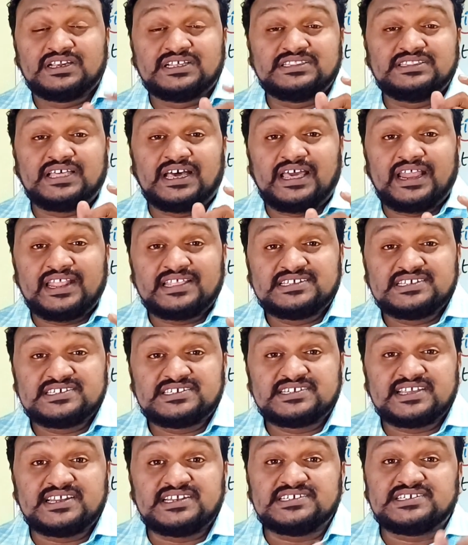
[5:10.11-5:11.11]
The
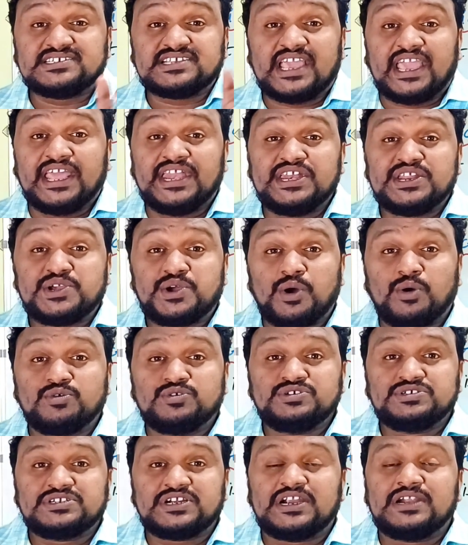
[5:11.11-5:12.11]
resistance
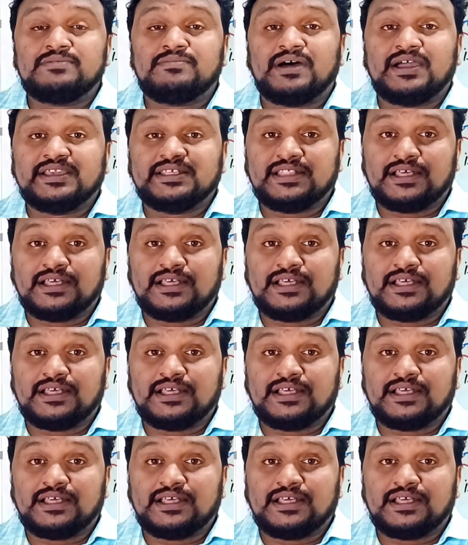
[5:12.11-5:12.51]
encountered by